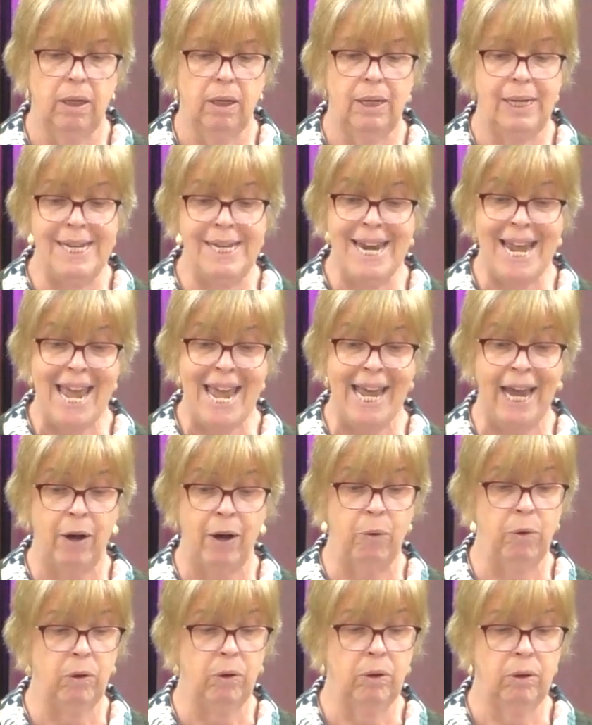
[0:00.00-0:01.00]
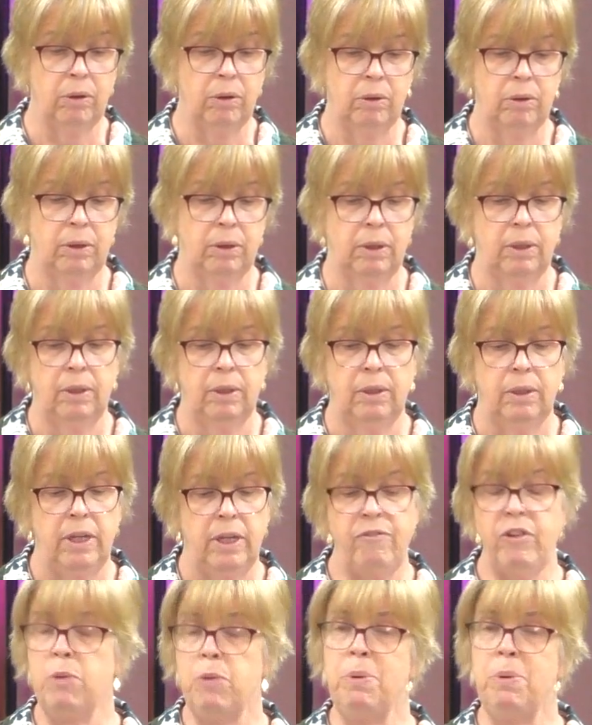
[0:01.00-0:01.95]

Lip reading: Now, if you